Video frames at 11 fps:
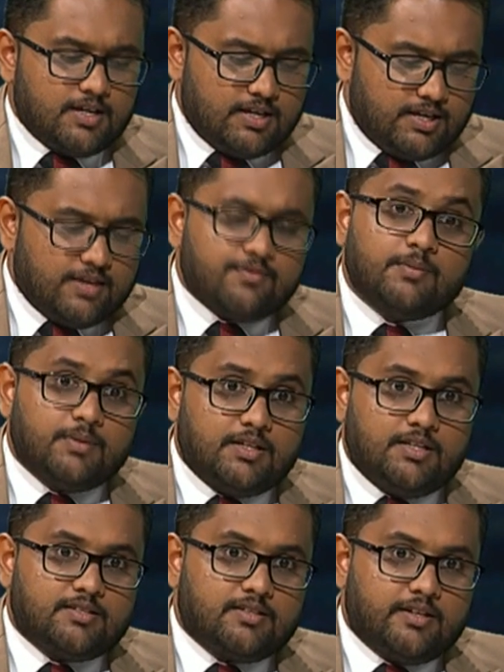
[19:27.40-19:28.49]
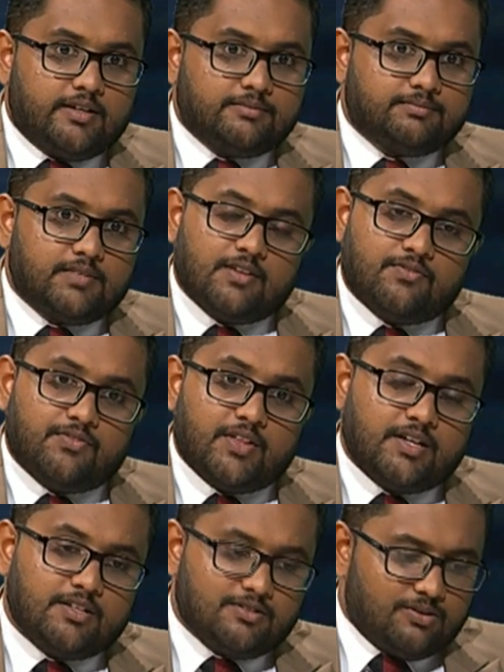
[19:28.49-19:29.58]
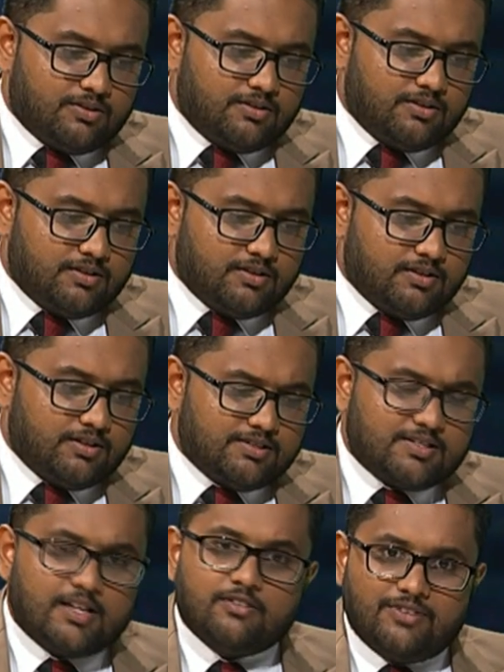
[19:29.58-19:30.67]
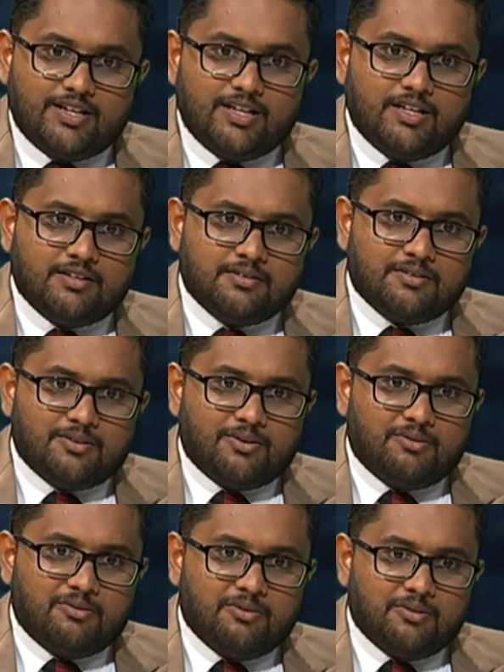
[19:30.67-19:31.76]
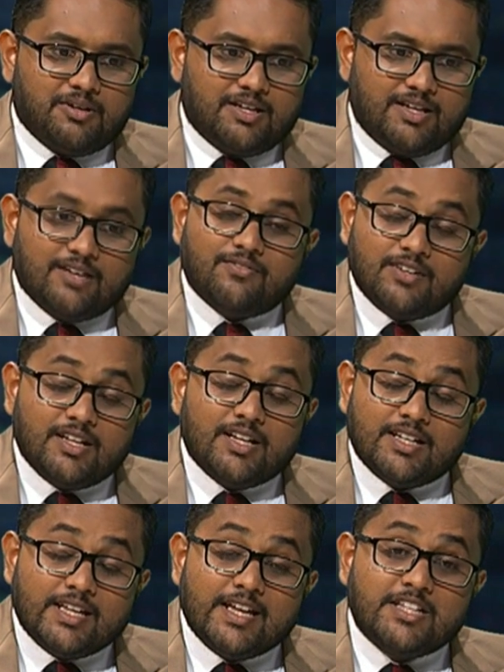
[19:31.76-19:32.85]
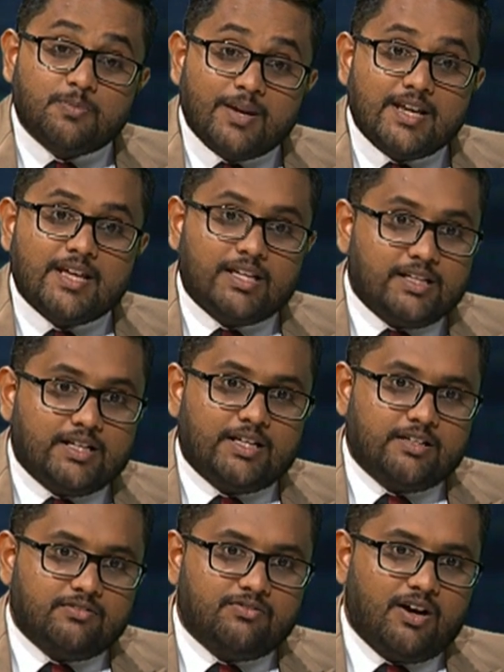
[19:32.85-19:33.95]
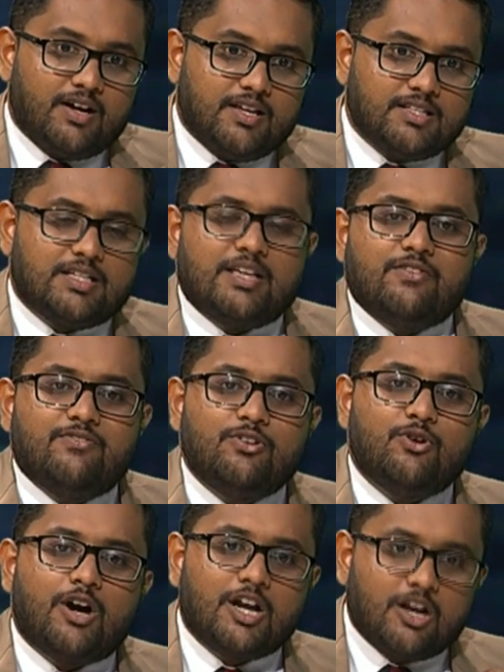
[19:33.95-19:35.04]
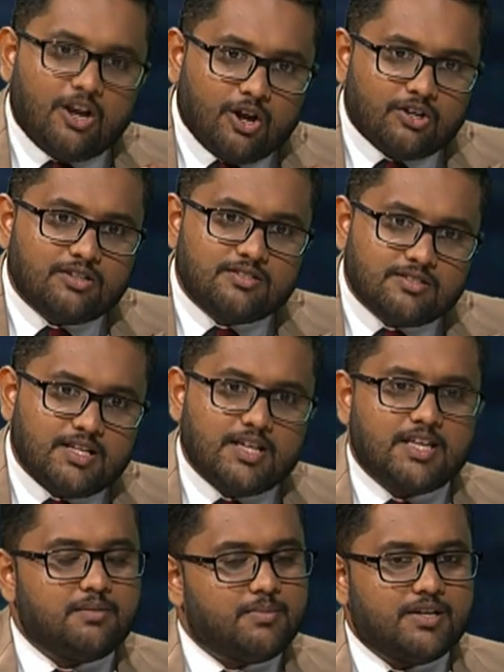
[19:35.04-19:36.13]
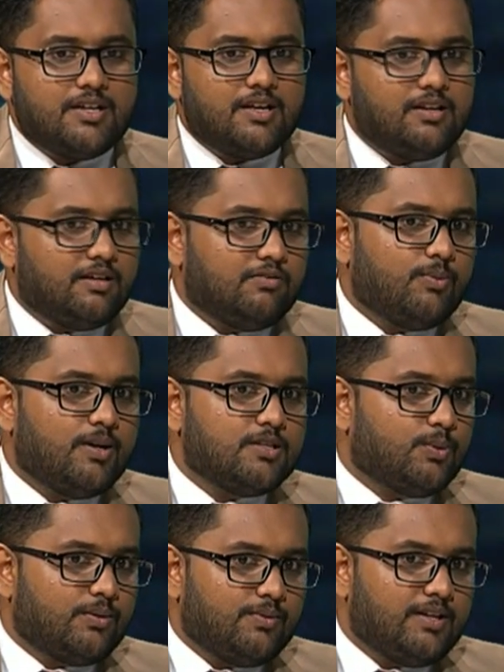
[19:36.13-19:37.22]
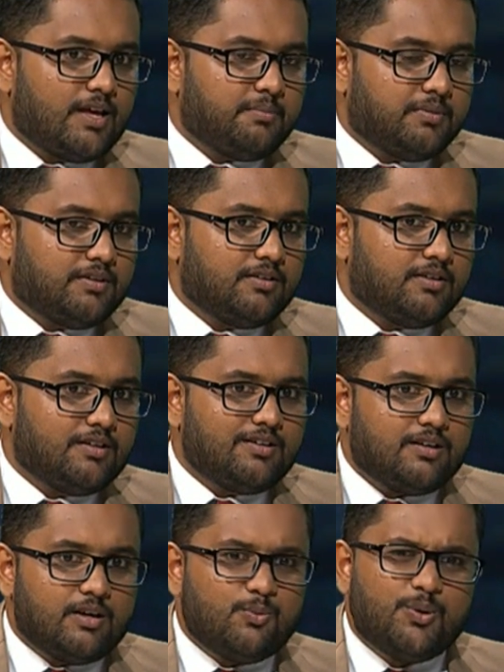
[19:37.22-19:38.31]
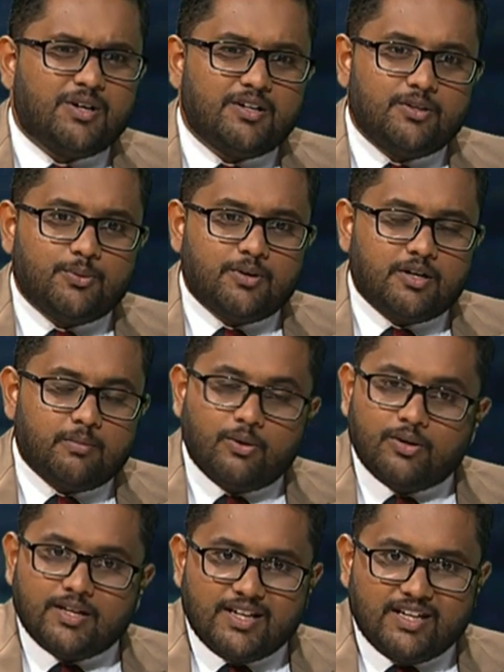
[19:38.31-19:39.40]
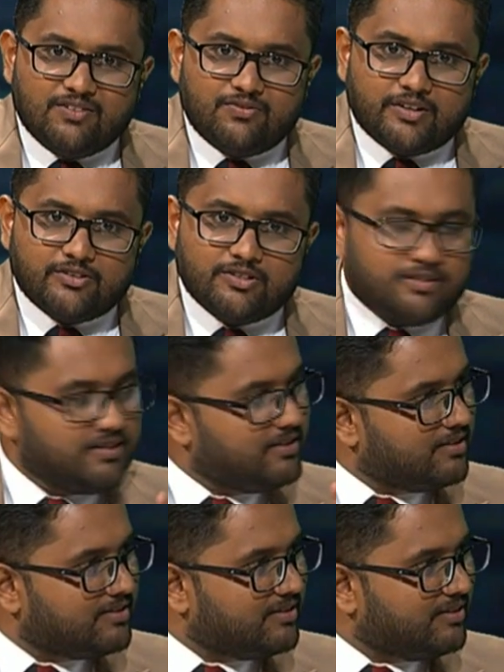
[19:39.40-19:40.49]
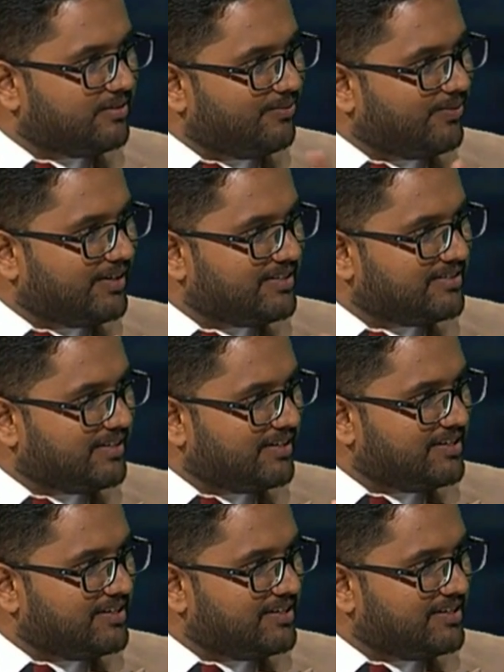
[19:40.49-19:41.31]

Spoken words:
if the burn is there, if that is not self-healing or if it needs medical advice, if you are not seeking medical advice, what will happen? A word you heard about, infection. So what is that? Is